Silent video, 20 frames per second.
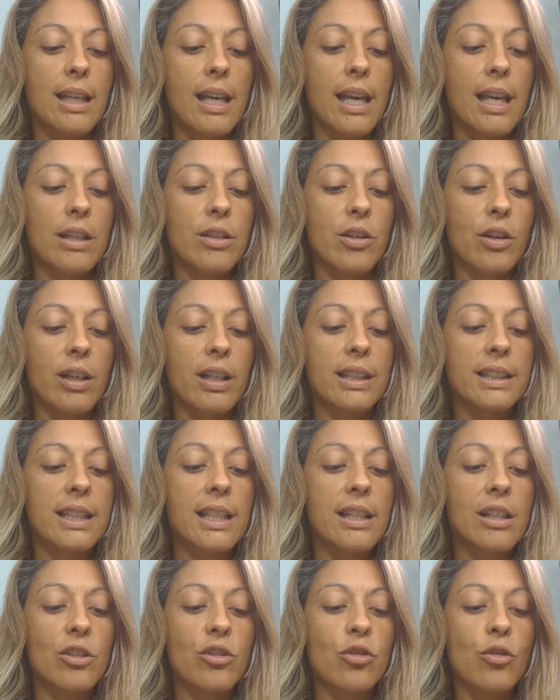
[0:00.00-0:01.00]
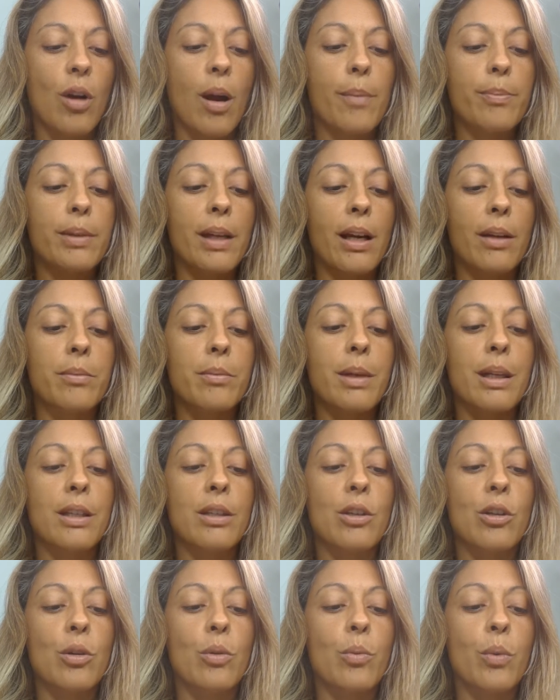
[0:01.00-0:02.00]
and you're going to see this drop down
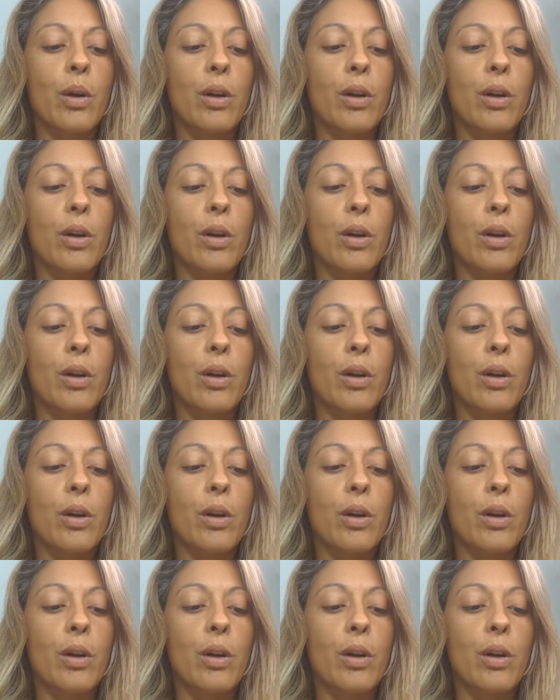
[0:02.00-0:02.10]
menu